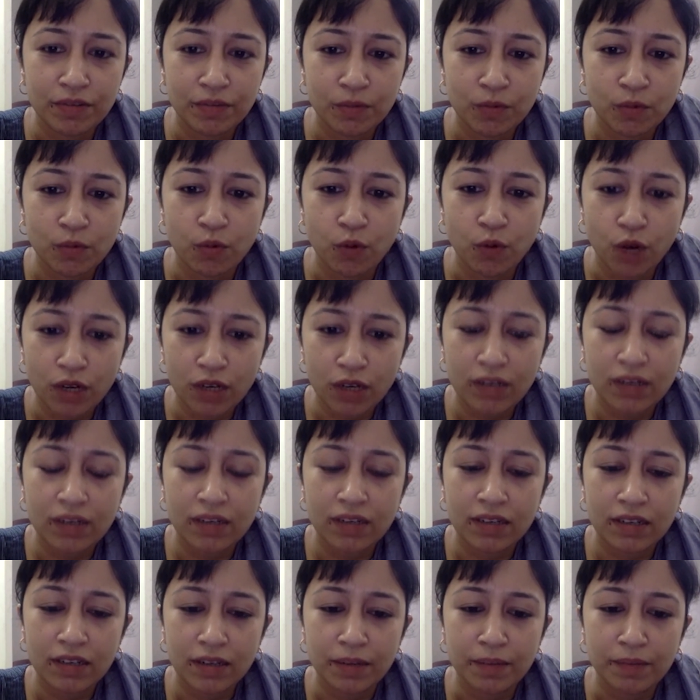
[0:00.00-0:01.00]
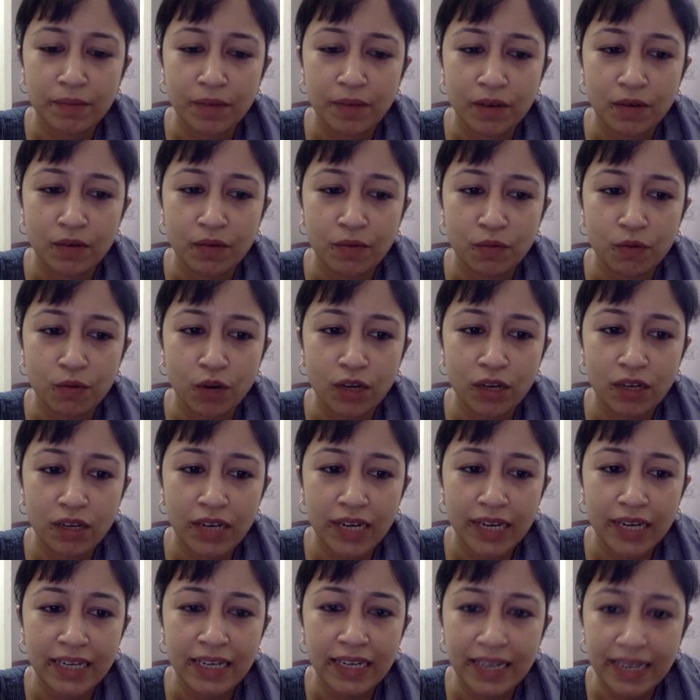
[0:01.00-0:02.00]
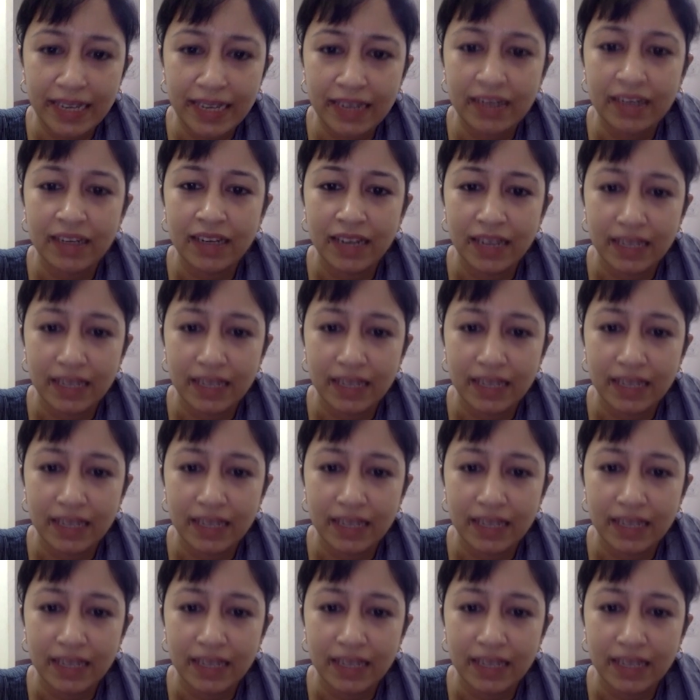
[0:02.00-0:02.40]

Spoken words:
what it did